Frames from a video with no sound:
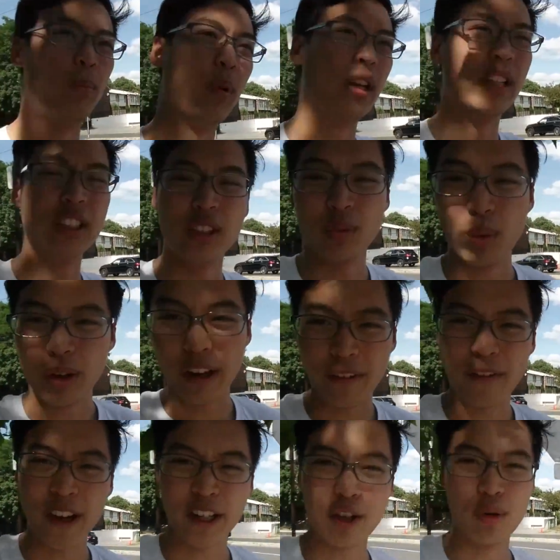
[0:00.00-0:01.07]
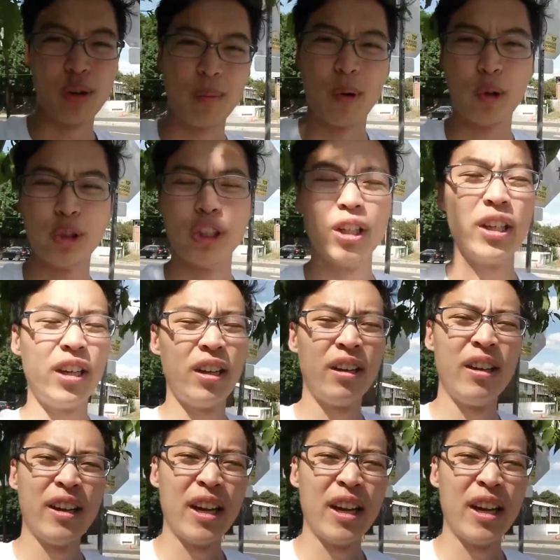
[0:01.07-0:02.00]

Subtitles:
but it doesn't really affect you emotionally.